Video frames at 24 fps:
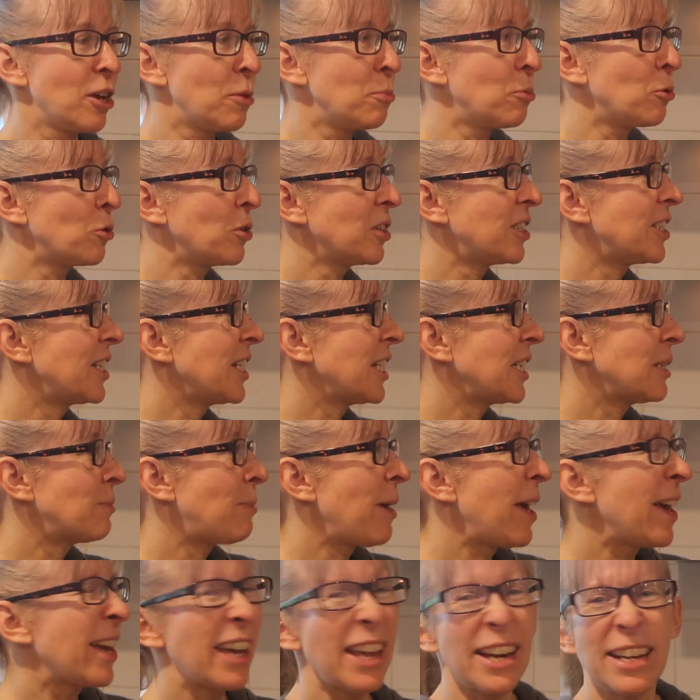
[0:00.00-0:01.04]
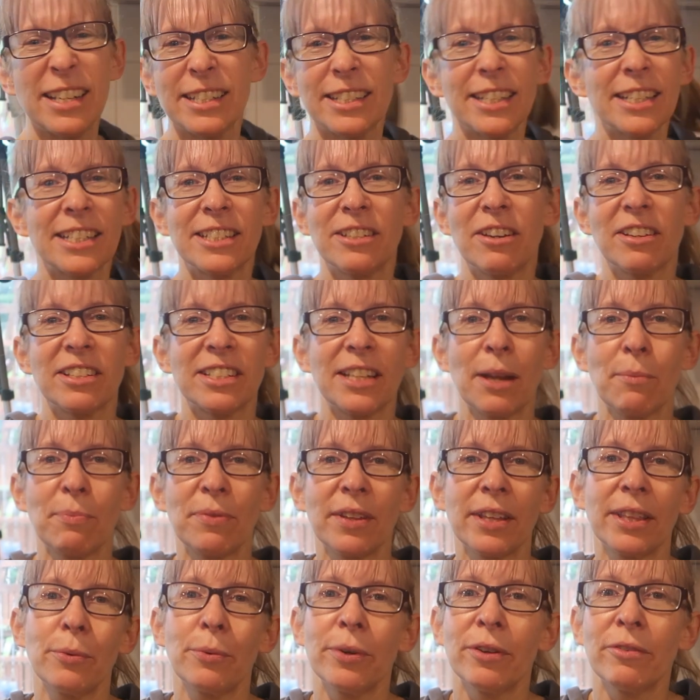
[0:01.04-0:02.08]
I bought a 6-pack, and it's just not
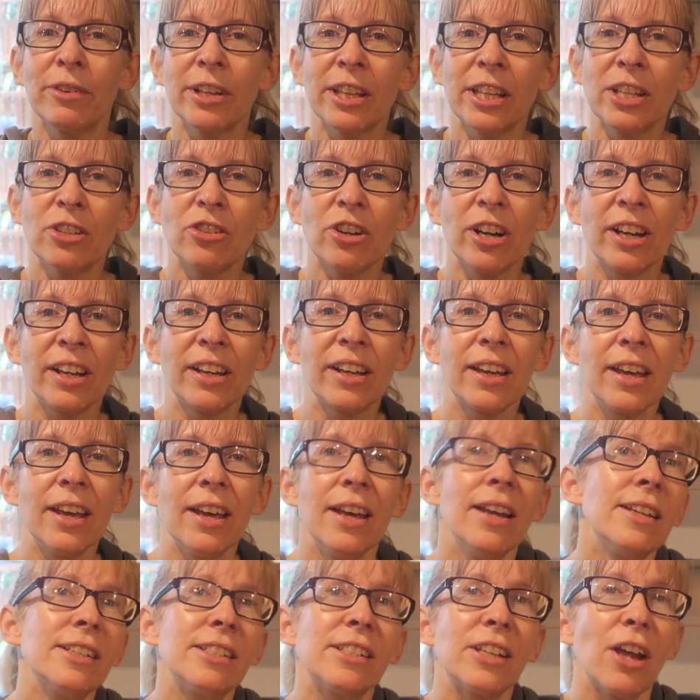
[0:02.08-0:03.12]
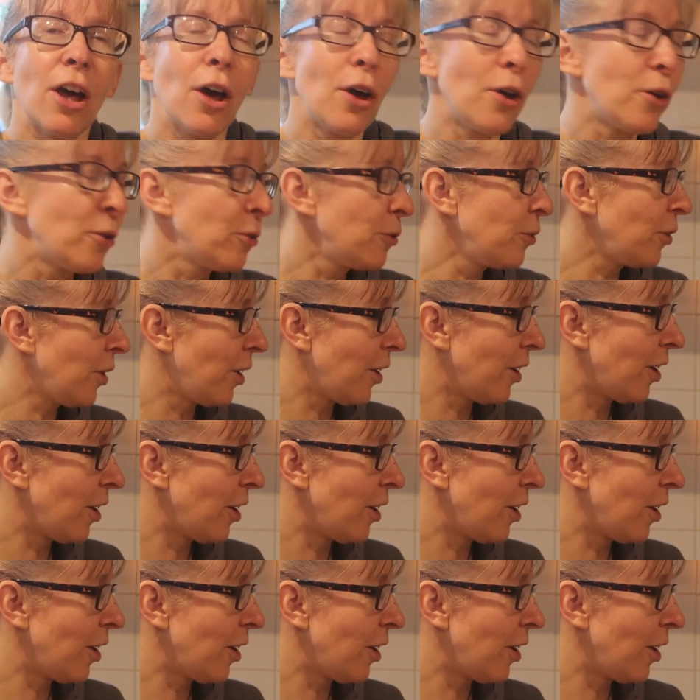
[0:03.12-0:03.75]
something that we really drink. So